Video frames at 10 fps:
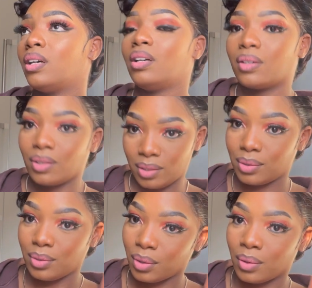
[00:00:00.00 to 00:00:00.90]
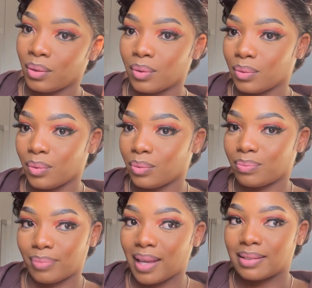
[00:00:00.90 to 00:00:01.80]
because, you know,
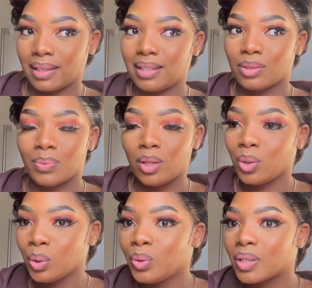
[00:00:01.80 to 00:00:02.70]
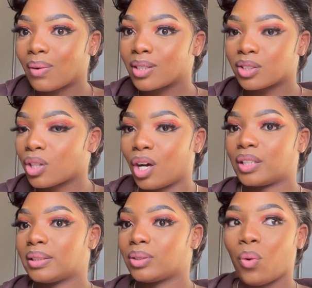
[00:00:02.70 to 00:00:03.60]
as kids we lose our
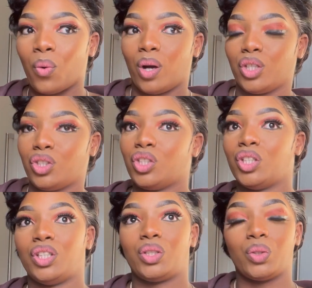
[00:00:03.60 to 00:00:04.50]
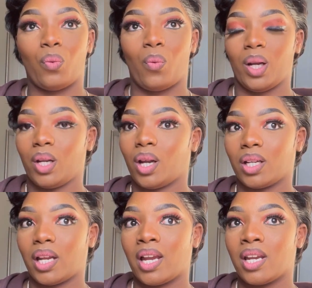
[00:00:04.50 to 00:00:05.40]
socks or our shirt or
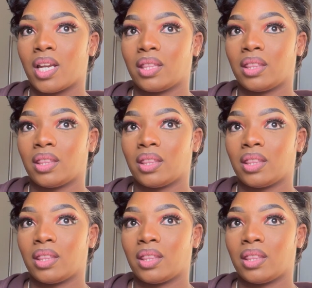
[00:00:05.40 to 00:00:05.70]
whatnot and